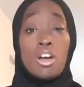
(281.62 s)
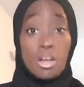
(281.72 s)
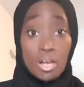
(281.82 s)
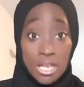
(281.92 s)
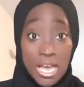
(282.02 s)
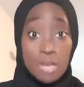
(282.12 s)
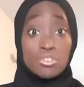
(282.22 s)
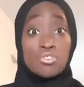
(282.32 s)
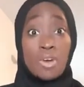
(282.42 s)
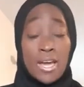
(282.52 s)
cloud
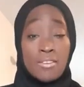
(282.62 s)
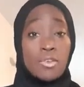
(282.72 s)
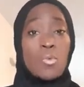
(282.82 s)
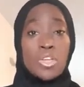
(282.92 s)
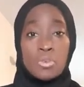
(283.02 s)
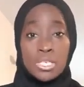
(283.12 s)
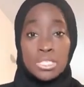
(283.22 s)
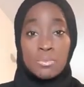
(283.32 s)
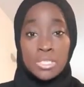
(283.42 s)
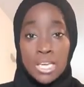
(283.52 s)
drive where you could
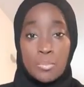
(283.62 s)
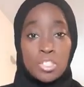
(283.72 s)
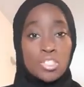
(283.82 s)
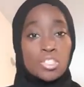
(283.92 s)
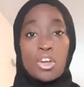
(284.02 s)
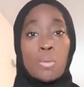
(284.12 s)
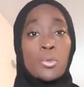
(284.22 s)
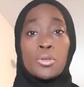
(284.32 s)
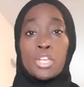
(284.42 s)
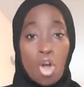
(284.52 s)
simply take pictures and
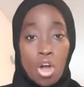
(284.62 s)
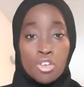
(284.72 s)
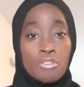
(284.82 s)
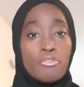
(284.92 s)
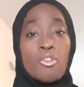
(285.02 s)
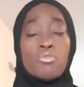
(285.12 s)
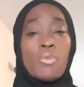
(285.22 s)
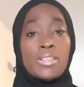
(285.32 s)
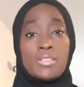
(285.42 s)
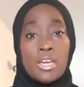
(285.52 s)
upload it on your phone
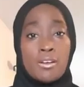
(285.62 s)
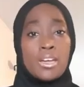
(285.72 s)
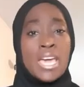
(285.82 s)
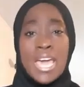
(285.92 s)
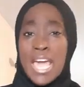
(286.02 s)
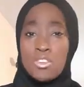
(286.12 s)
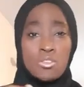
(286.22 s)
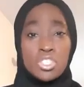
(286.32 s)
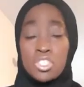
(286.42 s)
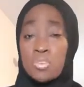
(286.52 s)
right there. And you could
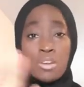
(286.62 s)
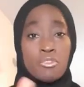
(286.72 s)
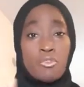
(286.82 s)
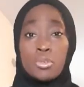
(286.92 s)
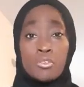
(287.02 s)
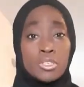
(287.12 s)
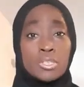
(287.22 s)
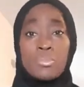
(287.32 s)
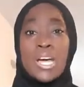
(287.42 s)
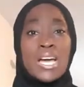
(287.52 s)
just create a folder for
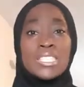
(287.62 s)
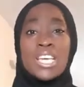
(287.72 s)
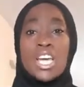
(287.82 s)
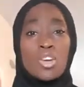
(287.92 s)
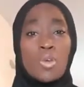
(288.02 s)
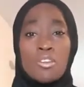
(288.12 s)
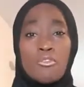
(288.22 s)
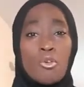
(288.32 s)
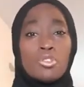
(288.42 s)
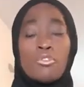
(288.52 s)
supplies, create a
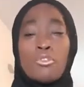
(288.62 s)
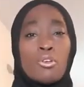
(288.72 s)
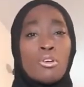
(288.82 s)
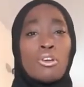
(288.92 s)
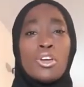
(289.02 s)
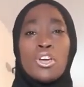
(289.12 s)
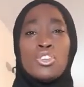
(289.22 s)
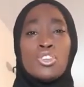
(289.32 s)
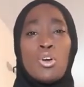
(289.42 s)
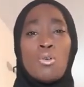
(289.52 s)
folder for,
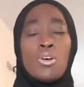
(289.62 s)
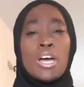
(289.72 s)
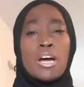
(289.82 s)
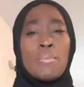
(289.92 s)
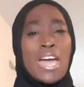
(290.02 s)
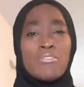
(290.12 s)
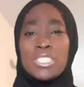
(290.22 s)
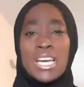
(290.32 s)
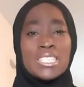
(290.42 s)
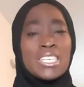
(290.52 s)

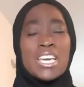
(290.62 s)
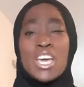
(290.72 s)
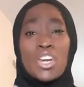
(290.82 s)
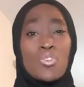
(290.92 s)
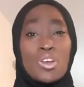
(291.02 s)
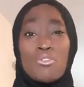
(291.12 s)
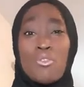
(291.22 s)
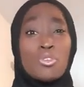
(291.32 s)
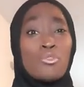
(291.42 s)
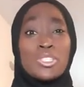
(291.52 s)
advertising, create a
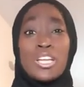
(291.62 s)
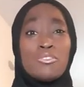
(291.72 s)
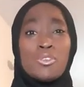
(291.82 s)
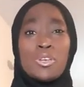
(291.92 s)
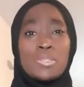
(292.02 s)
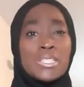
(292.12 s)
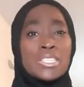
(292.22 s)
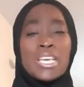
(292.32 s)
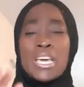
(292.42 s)
folder for telephone expenses.